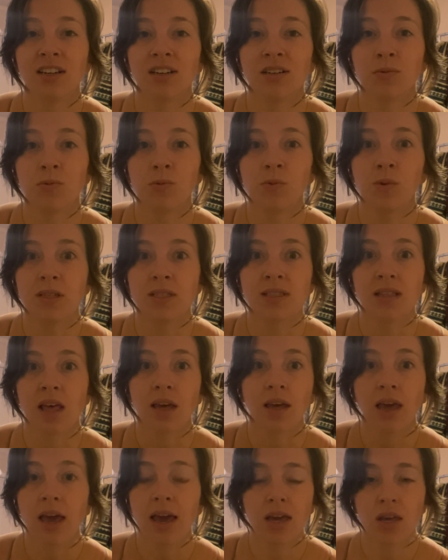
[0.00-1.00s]
was
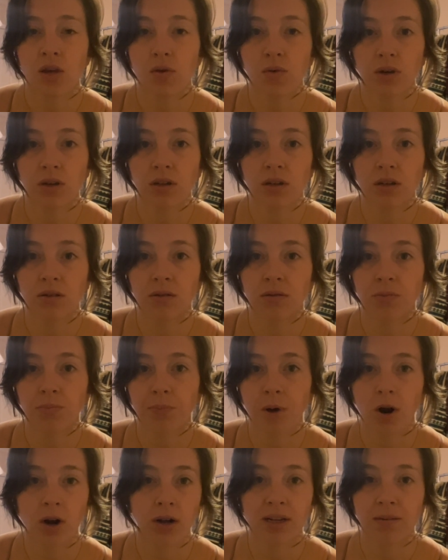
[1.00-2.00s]
like, hey, you could
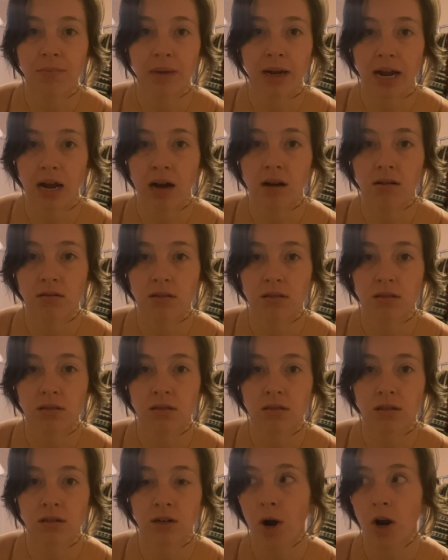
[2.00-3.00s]
park in my
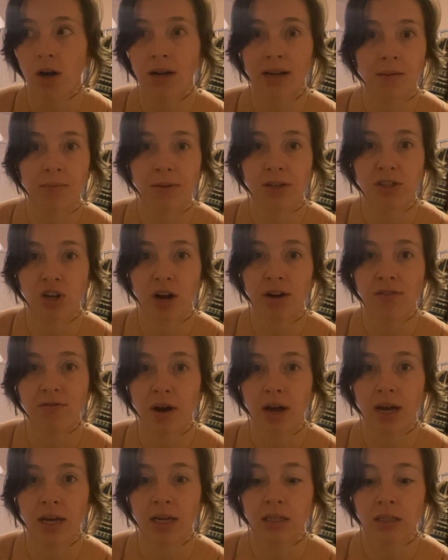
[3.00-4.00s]
house or park in my
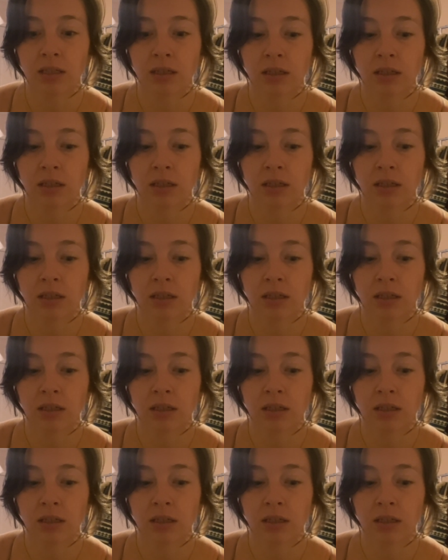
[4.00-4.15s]
driveway